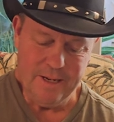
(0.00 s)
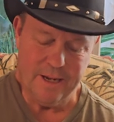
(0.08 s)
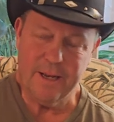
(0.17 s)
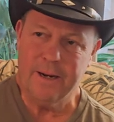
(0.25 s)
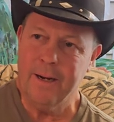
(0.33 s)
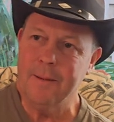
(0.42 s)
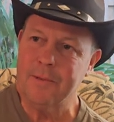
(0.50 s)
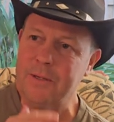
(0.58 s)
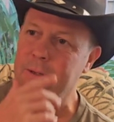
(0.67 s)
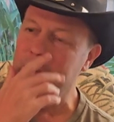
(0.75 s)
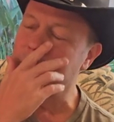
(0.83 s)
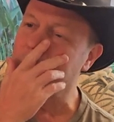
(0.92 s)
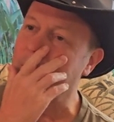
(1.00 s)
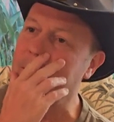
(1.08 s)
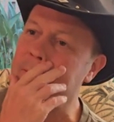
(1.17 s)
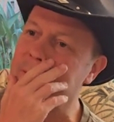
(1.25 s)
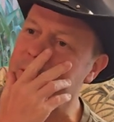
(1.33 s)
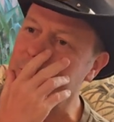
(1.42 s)
you get up to, and
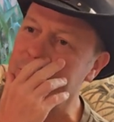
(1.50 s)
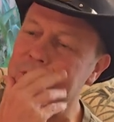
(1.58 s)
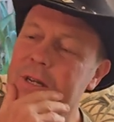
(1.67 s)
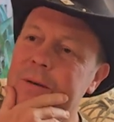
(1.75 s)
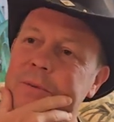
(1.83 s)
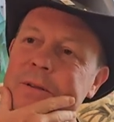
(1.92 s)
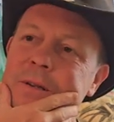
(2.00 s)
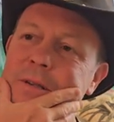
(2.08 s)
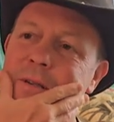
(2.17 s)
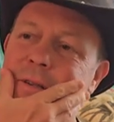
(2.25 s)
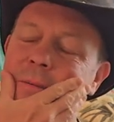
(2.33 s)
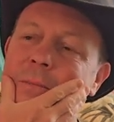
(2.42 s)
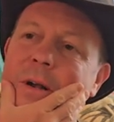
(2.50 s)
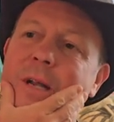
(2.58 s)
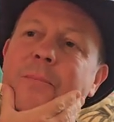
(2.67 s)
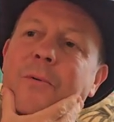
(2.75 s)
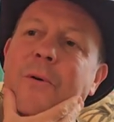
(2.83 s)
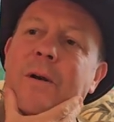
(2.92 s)
I, this was something that
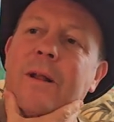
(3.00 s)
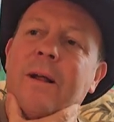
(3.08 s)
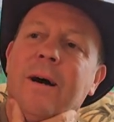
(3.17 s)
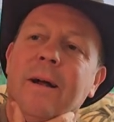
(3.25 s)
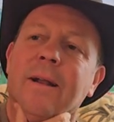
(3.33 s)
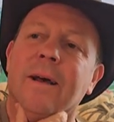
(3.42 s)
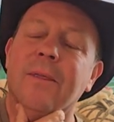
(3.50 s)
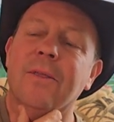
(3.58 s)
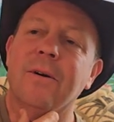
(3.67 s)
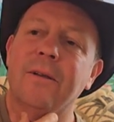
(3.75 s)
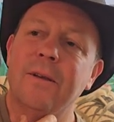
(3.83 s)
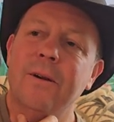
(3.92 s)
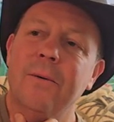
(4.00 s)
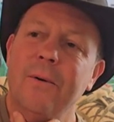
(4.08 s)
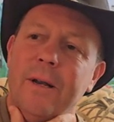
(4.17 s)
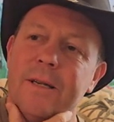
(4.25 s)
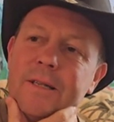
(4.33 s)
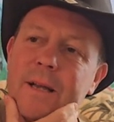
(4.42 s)
somebody pointed out, and I thought, you know
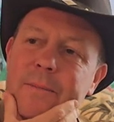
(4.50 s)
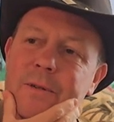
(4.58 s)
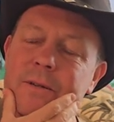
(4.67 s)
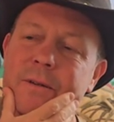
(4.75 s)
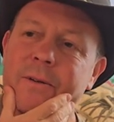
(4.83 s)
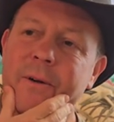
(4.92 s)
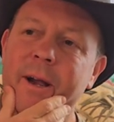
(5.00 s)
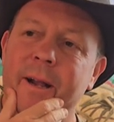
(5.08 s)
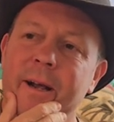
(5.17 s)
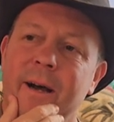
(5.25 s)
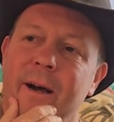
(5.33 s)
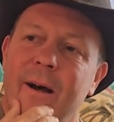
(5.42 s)
what, he's absolutely right.